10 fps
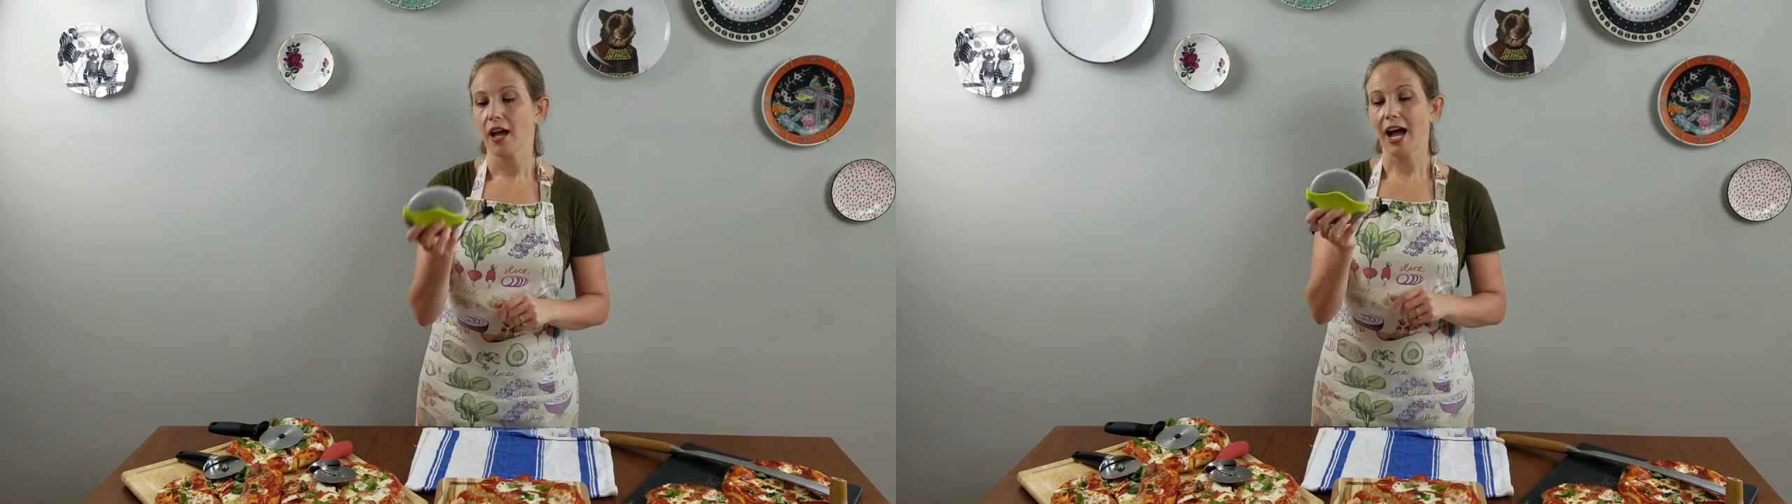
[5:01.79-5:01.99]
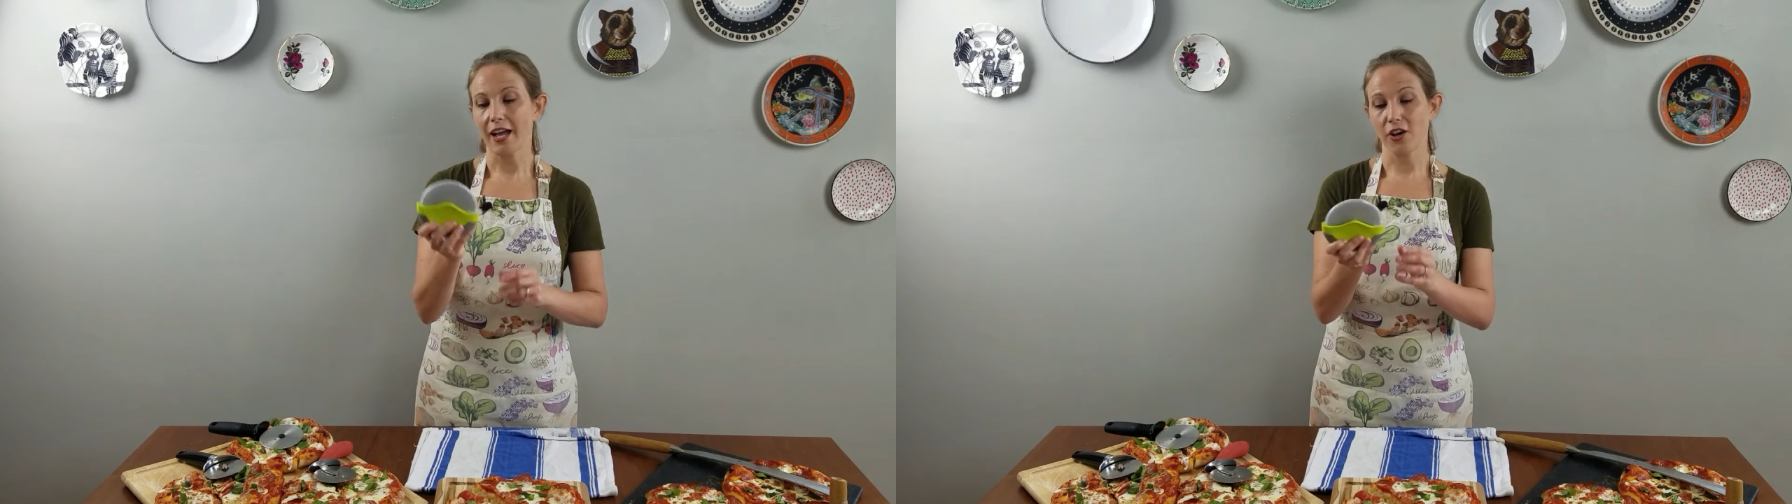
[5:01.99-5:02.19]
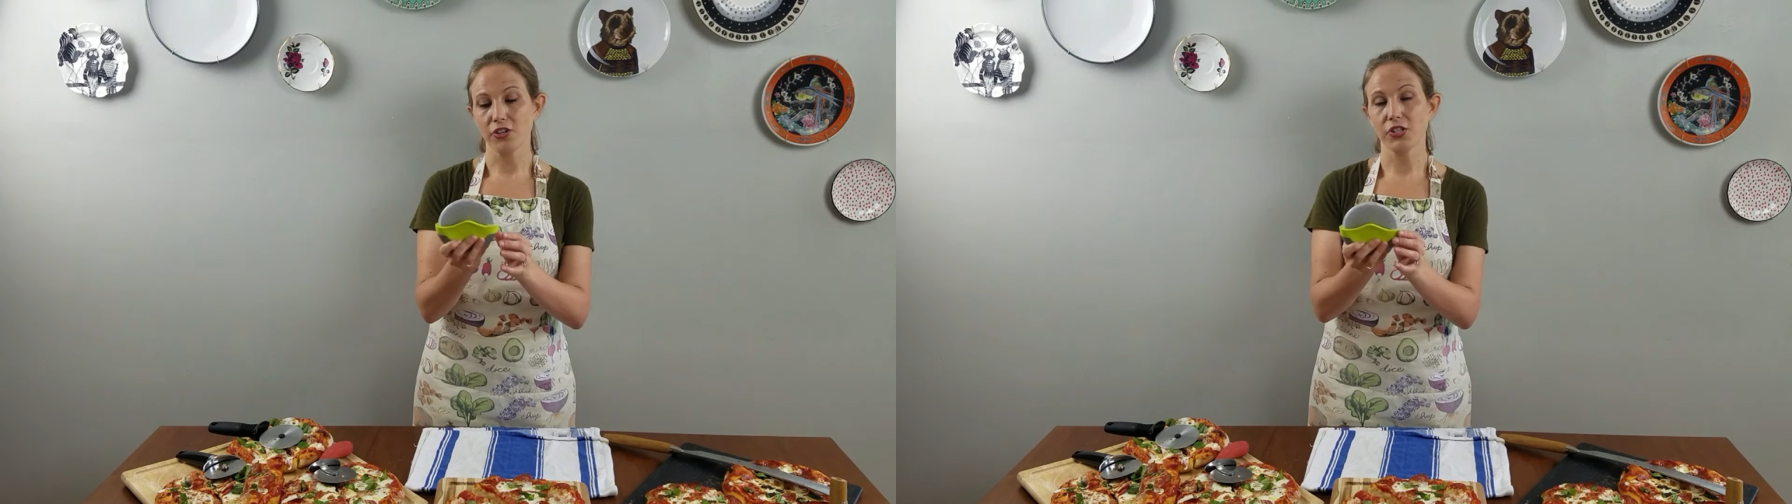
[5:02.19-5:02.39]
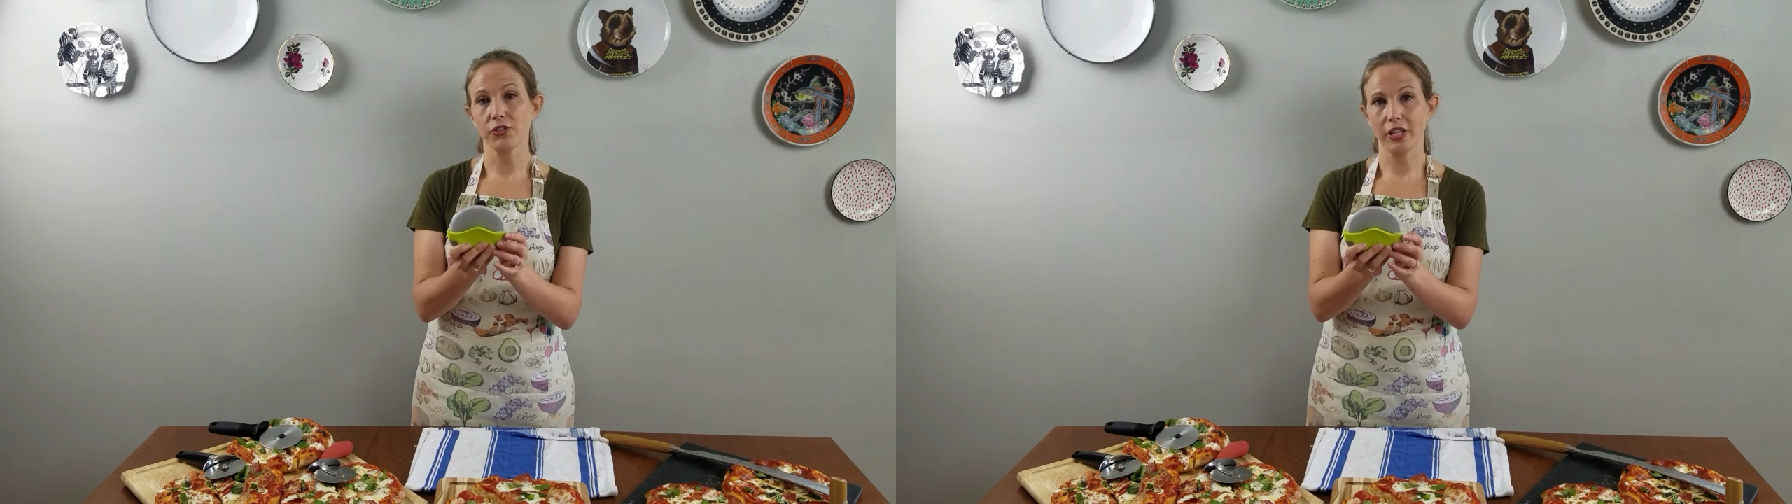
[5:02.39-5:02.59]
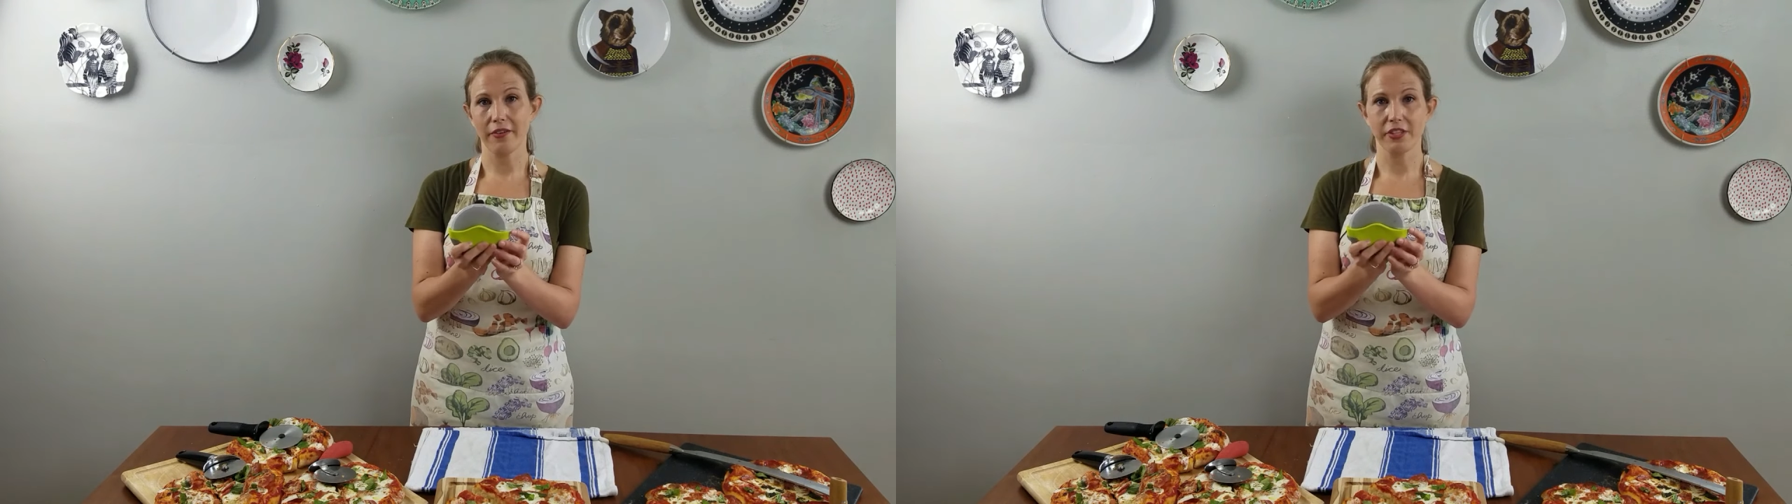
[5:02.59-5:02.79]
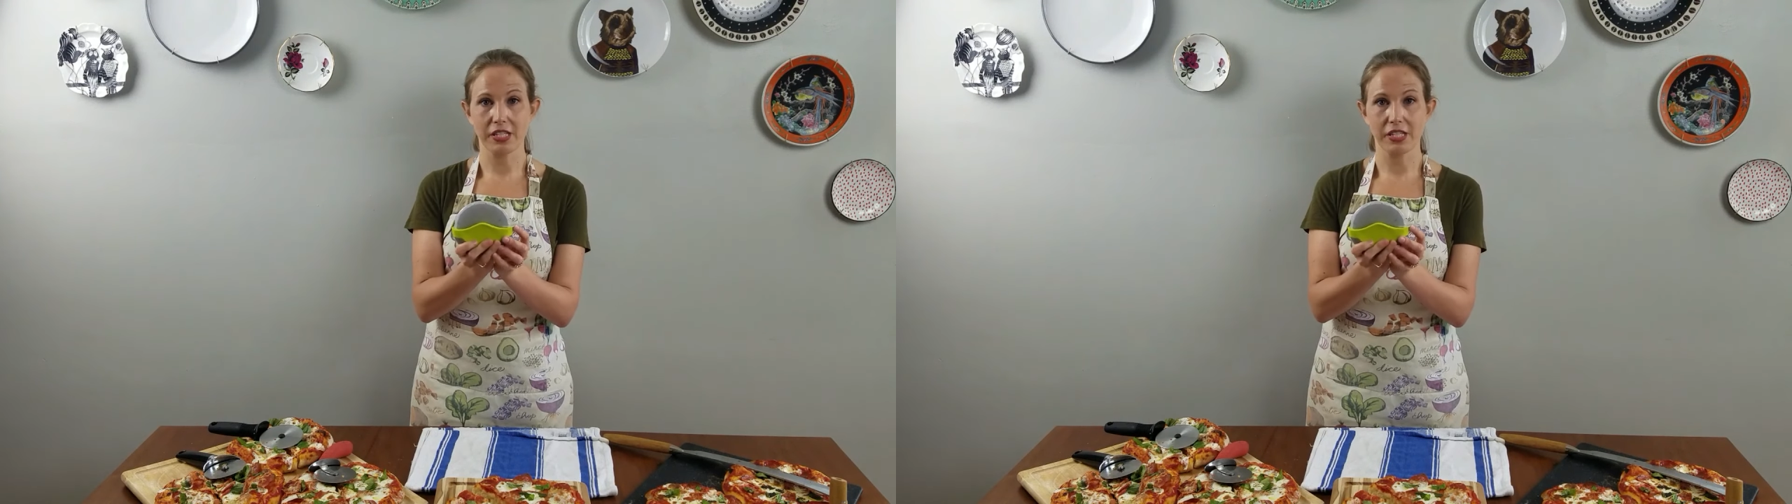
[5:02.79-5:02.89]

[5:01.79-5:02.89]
I also love the